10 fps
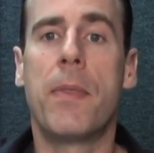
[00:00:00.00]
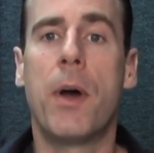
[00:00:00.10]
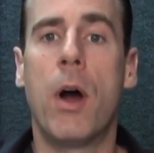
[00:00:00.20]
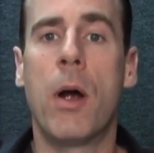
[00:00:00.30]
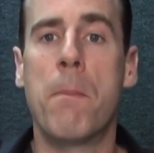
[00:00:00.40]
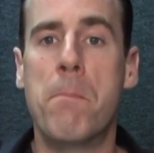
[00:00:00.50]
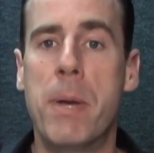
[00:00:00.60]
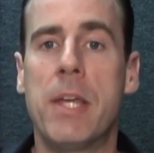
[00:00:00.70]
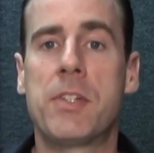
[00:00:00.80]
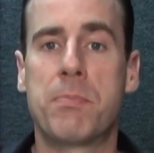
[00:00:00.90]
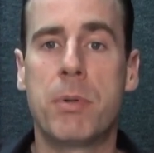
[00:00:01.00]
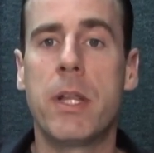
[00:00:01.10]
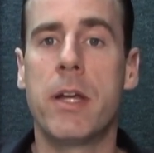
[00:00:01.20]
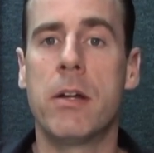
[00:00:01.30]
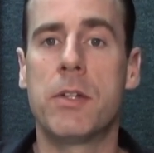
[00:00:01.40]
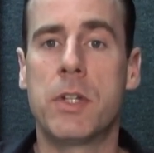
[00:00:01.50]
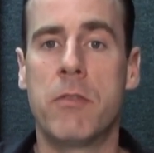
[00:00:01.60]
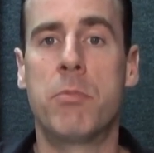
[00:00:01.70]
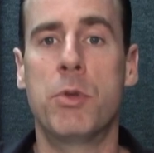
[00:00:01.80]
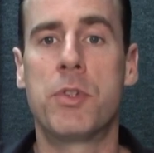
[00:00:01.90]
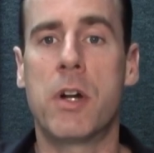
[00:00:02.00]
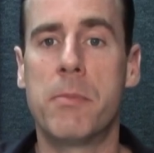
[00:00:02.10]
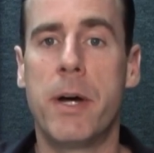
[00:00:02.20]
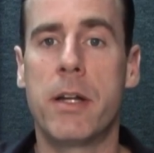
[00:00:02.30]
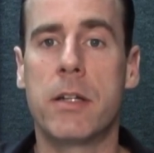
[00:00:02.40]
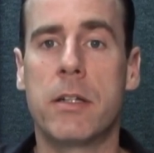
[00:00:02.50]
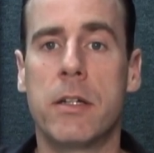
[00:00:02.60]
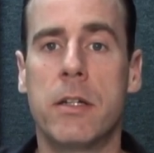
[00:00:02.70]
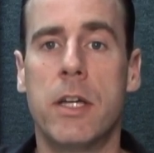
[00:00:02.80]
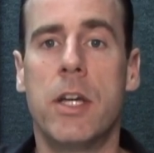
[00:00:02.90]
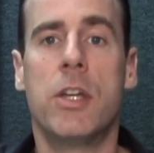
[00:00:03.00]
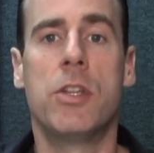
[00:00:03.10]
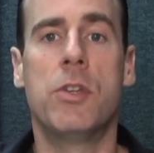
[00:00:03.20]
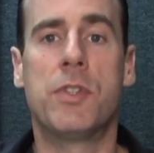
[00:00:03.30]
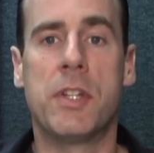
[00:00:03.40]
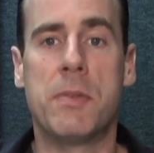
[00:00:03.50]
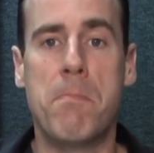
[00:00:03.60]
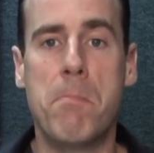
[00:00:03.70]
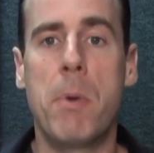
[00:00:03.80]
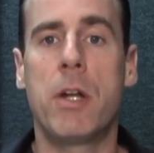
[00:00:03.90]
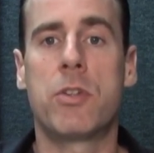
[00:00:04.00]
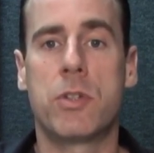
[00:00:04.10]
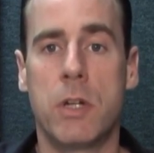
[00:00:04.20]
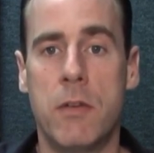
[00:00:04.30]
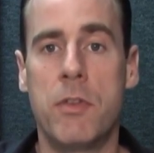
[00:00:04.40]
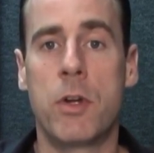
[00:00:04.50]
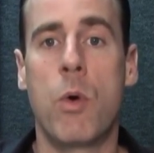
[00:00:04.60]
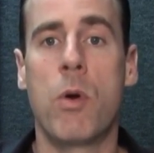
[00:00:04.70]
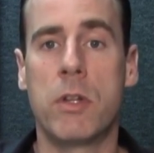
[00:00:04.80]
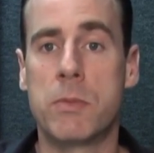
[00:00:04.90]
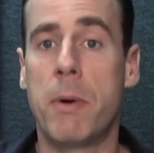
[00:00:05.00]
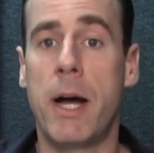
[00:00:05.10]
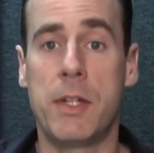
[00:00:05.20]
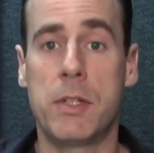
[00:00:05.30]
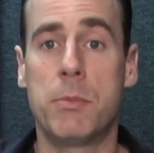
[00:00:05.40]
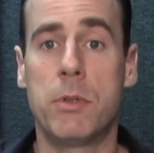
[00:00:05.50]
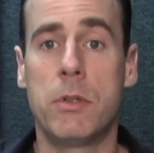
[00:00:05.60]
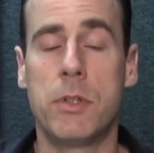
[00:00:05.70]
Our best players of blues harmonica use as much of the chord as possible.